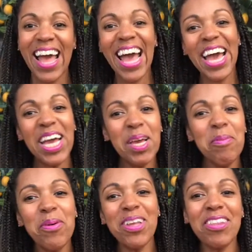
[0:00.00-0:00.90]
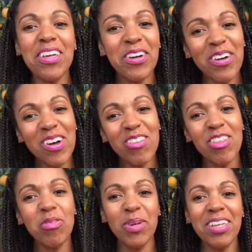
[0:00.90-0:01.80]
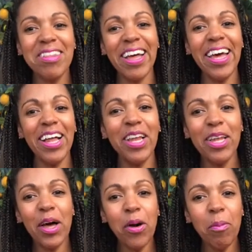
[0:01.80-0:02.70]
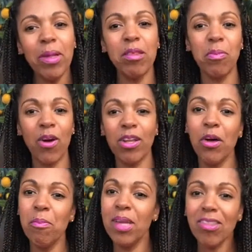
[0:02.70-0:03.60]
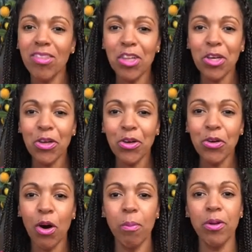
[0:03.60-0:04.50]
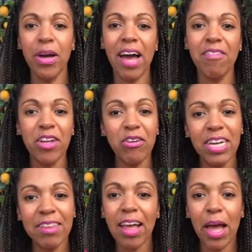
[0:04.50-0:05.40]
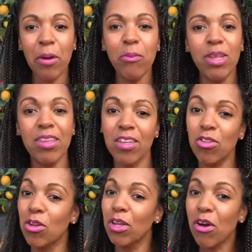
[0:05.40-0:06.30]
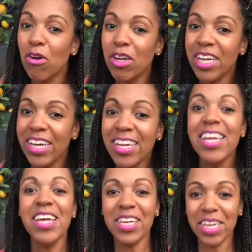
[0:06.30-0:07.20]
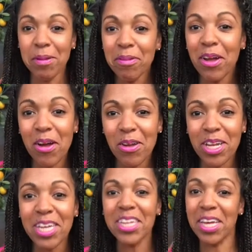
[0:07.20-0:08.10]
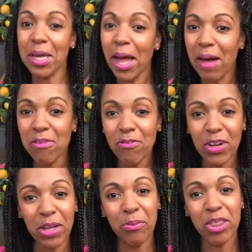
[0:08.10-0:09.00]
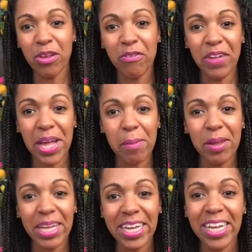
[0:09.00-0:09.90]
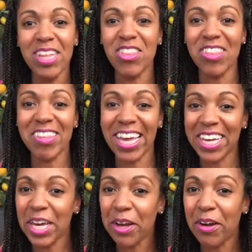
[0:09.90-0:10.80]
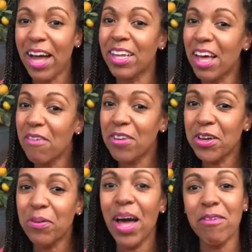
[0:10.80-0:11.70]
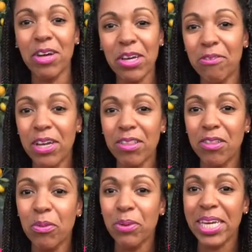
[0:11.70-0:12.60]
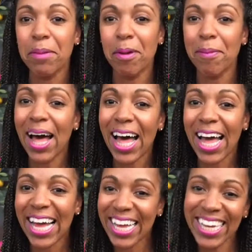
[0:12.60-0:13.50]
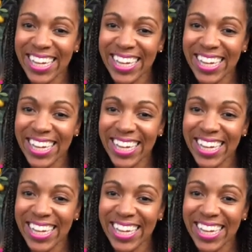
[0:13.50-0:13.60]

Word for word: Hey, boys and girls, just want to say hello. Ms. Barlow, miss you. Hope you're having a great time with digital learning. Keep learning, keep having fun with your family, and just take care. I love you. Have a good rest of the week. Bye bye.